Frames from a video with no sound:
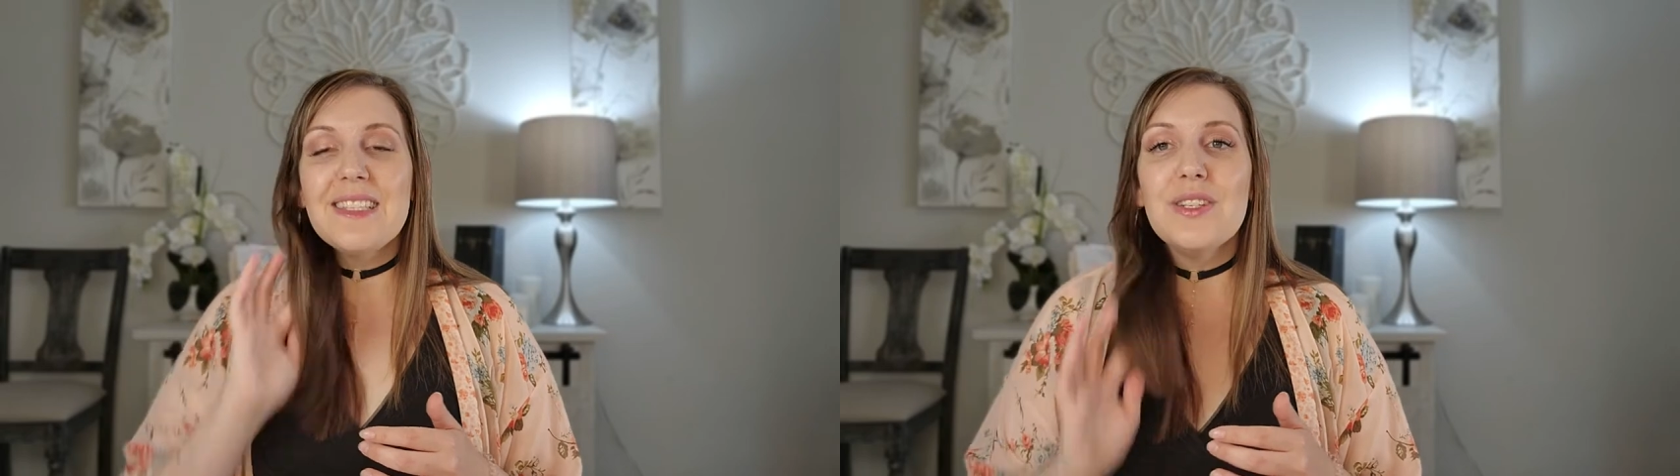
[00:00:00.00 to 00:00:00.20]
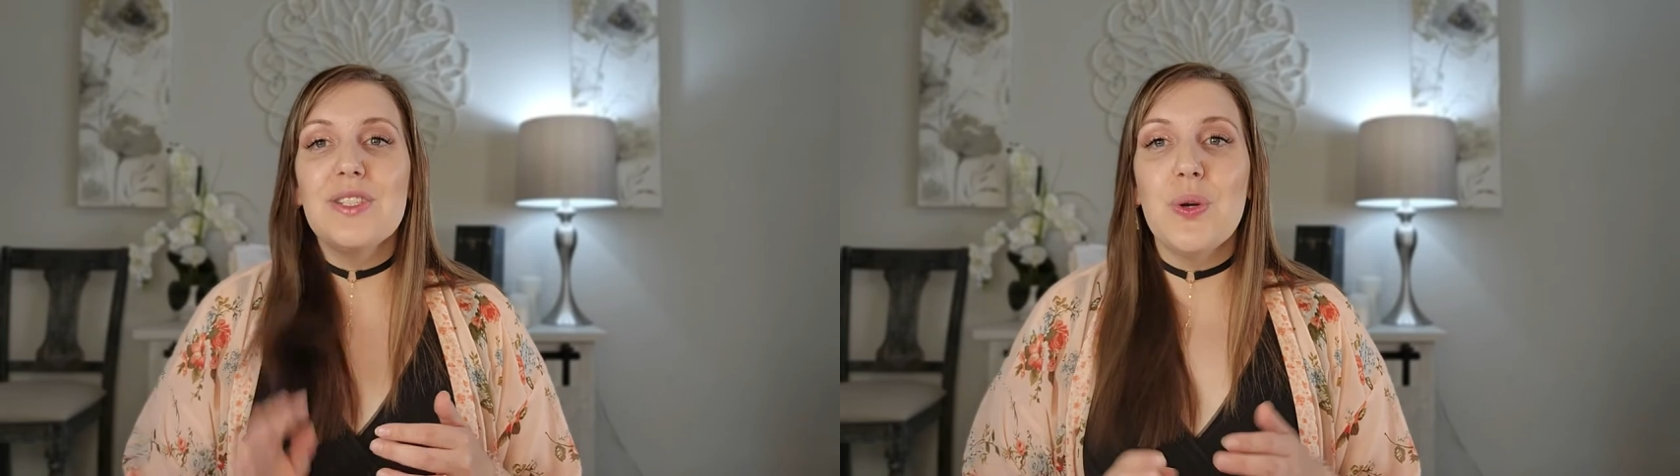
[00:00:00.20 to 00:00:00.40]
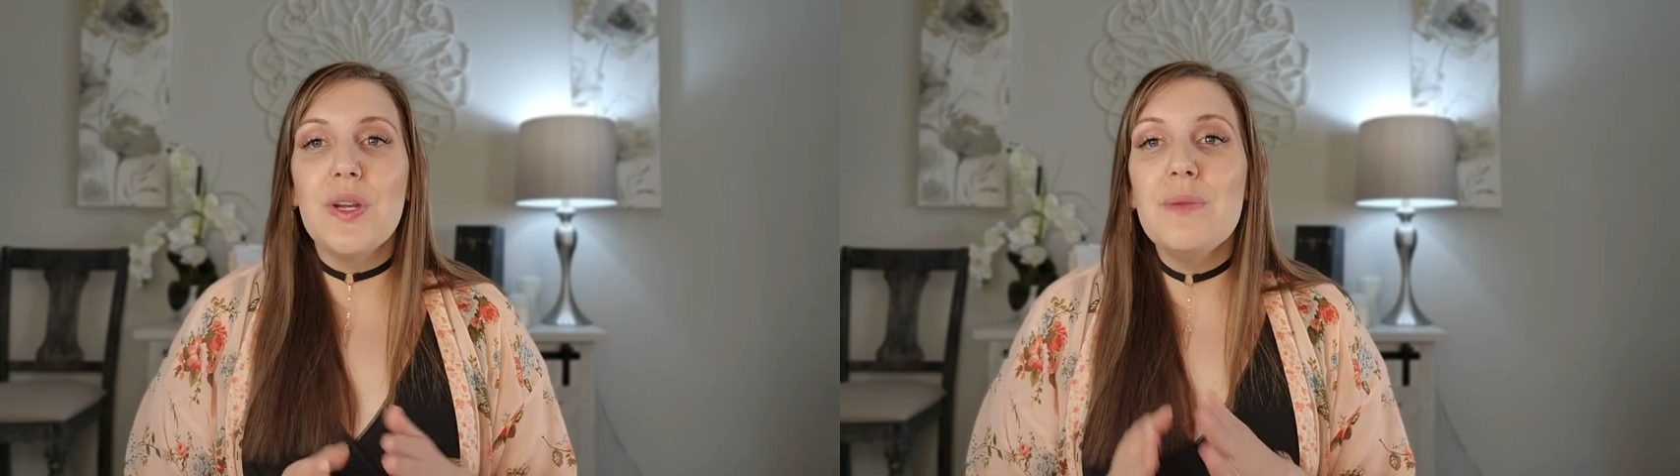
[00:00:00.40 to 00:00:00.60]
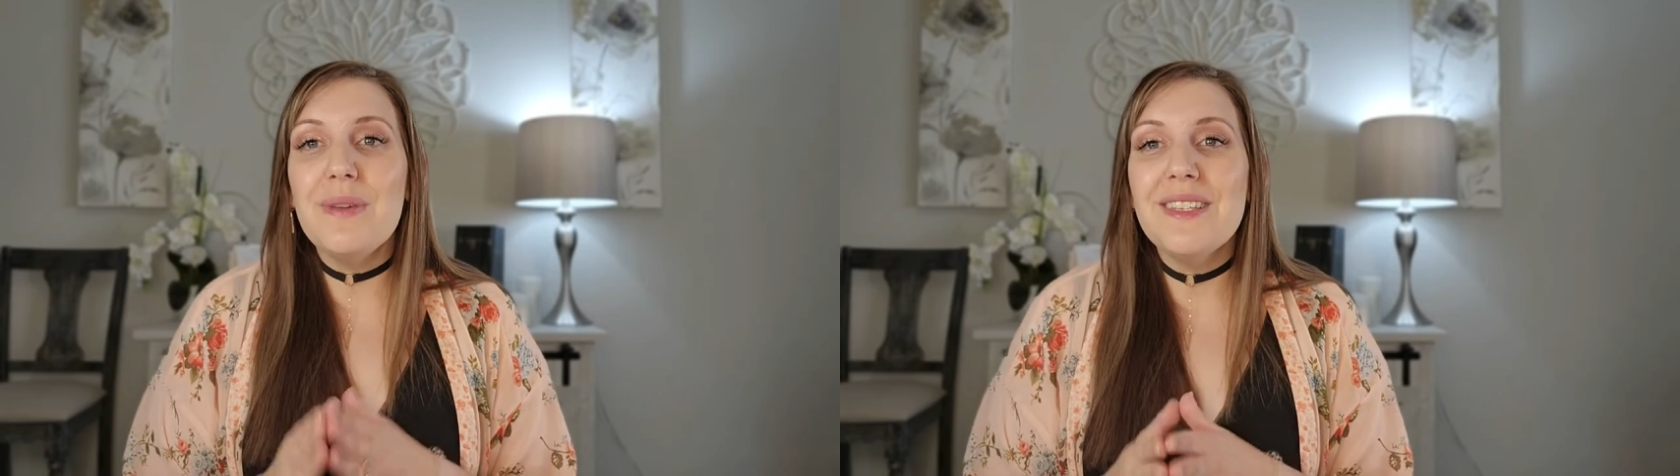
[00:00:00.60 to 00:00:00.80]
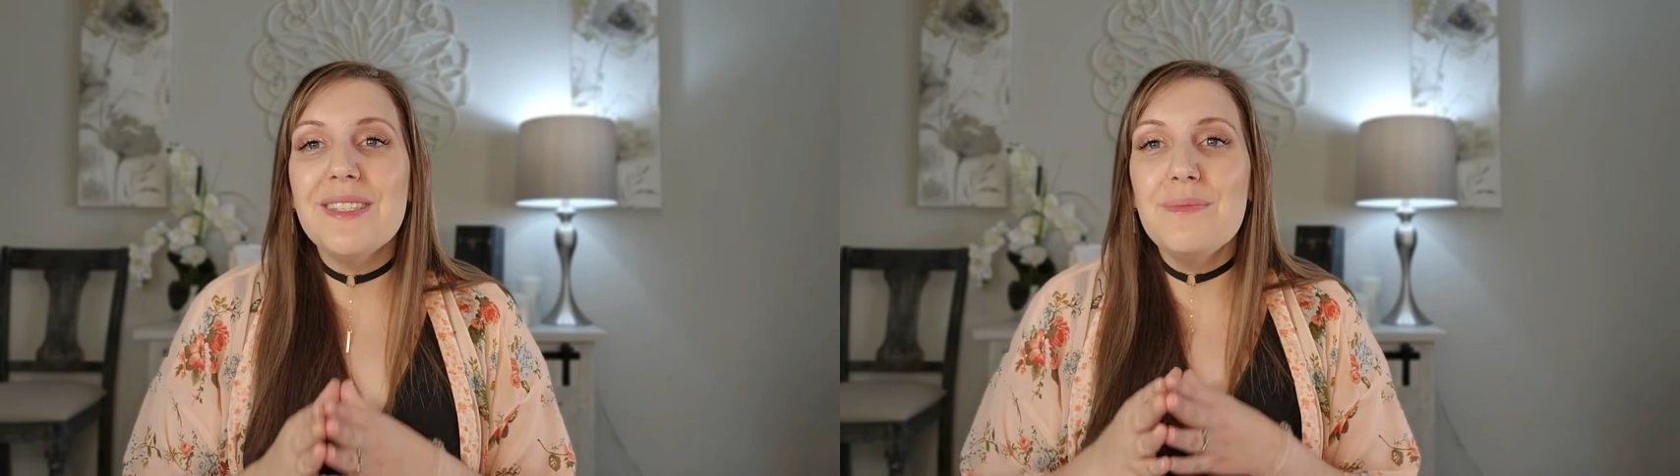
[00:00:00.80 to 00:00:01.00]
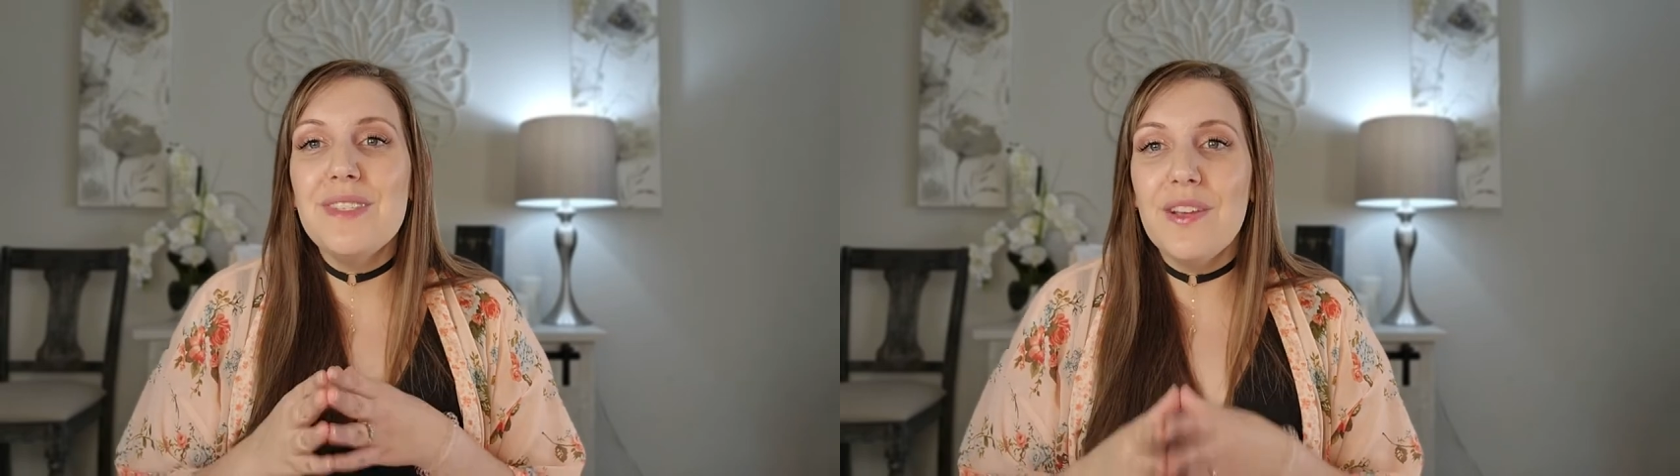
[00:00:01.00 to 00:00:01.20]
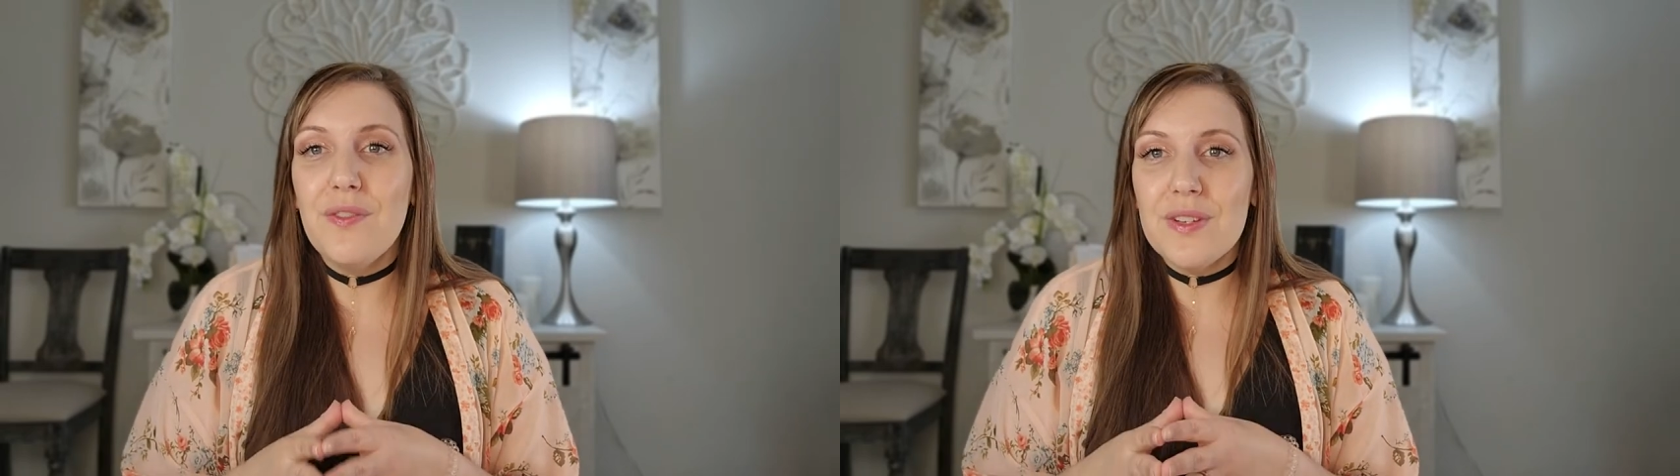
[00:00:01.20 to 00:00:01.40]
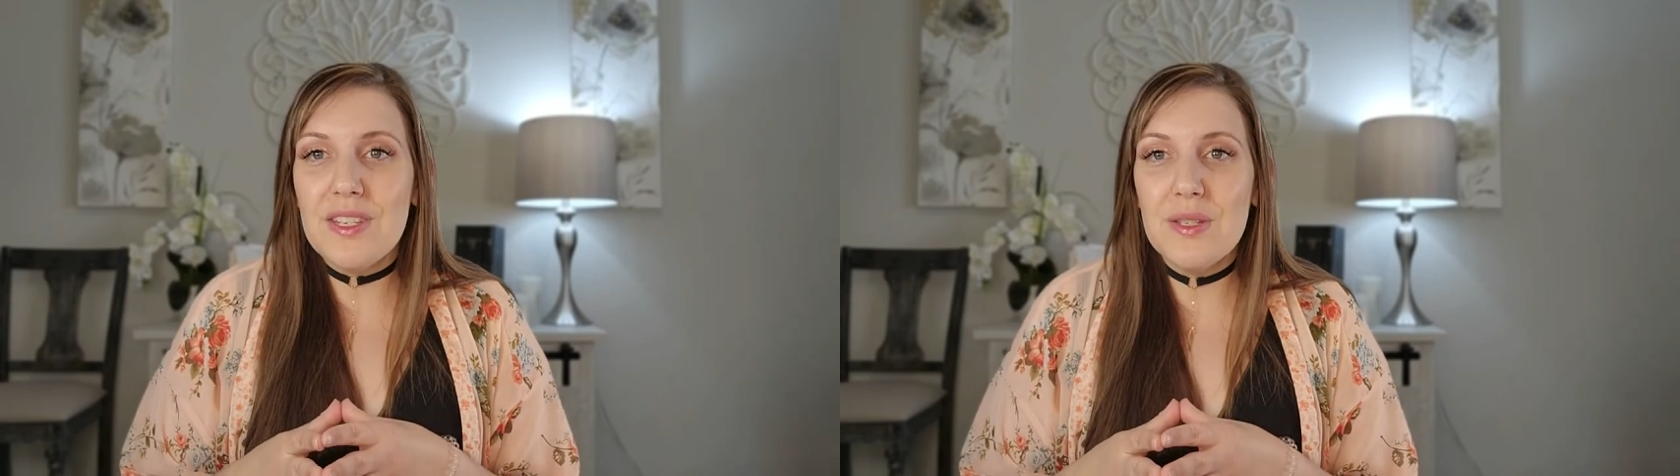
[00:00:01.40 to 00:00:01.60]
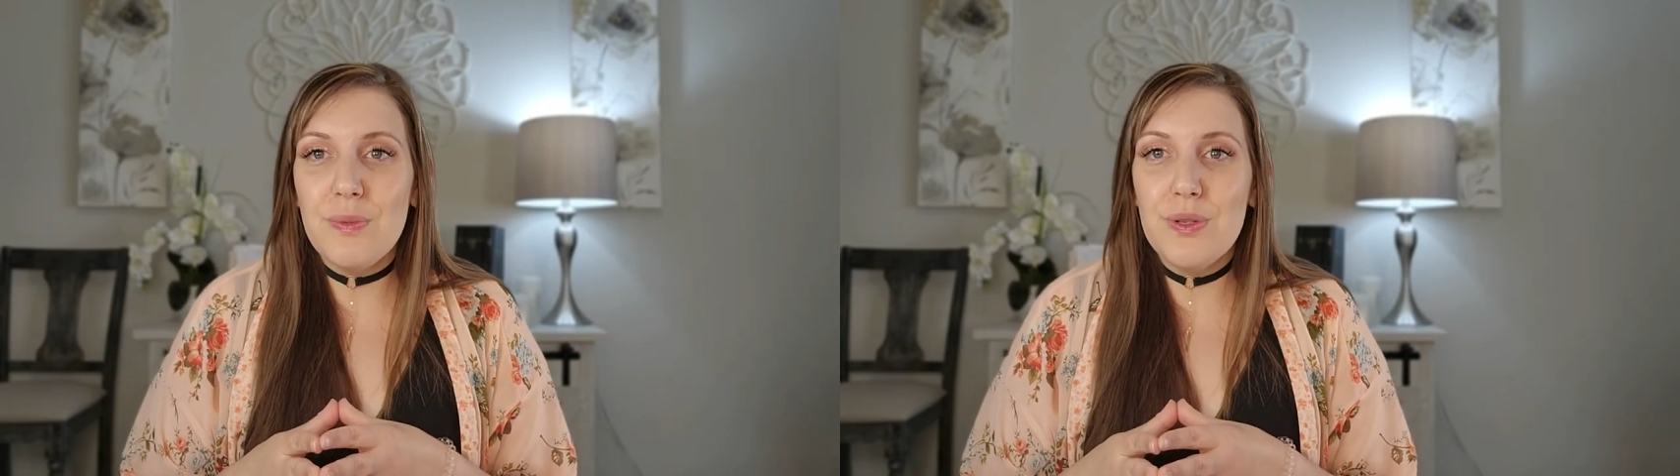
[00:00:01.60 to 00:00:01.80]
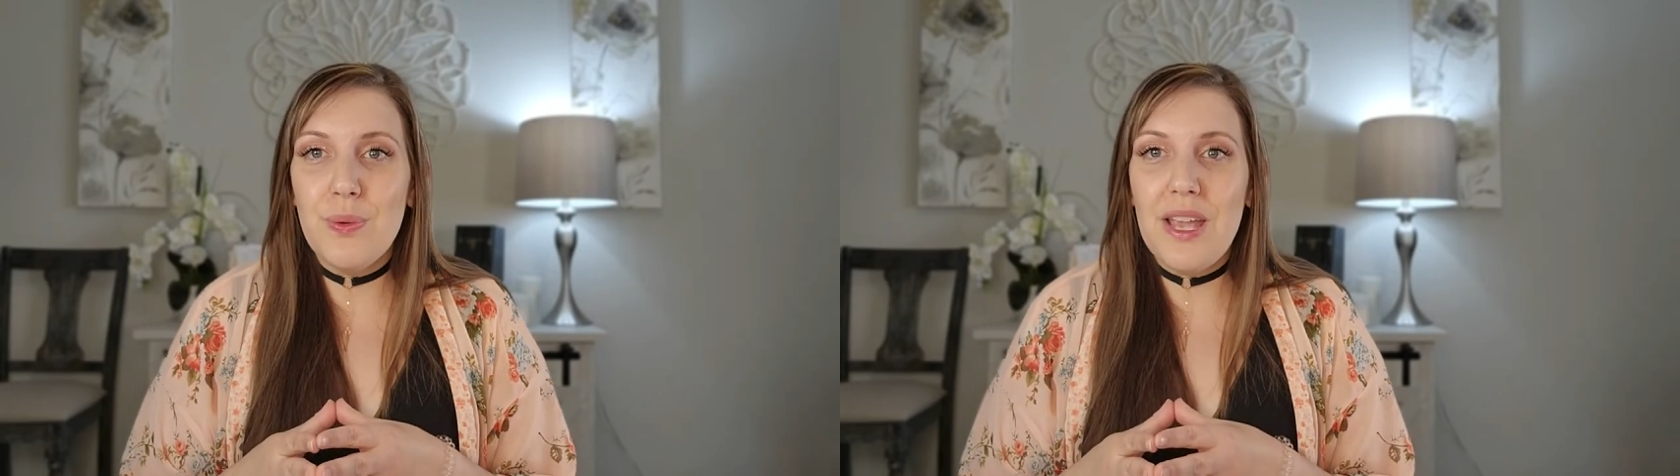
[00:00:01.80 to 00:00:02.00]
there's going to be some differences
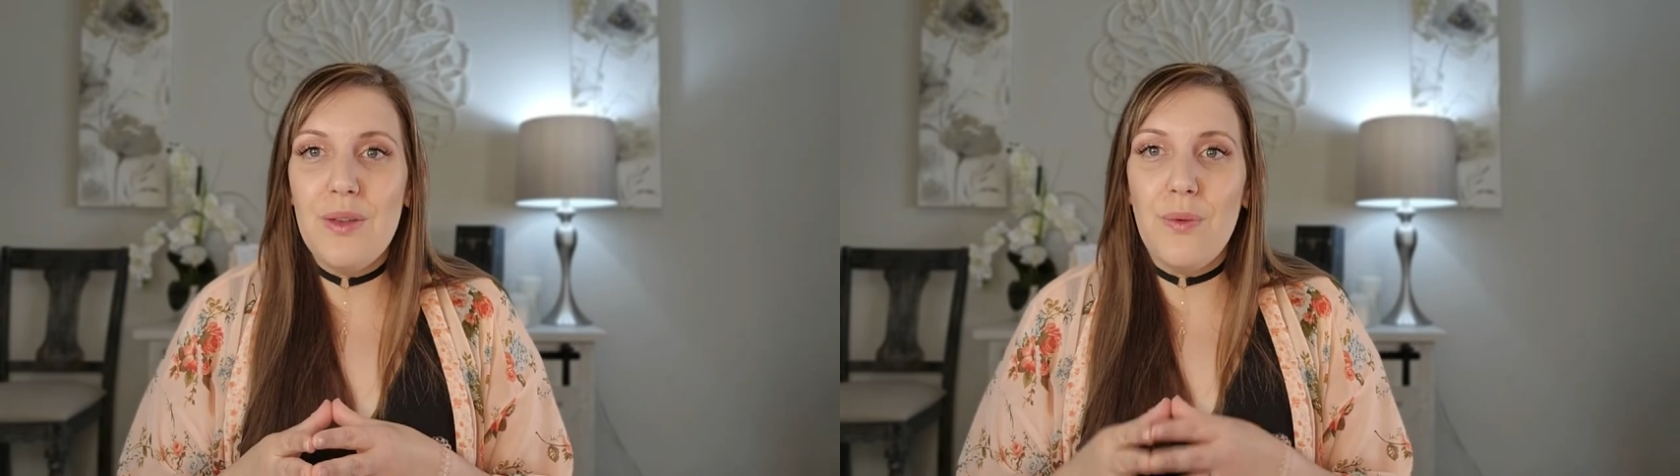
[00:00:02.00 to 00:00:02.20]
between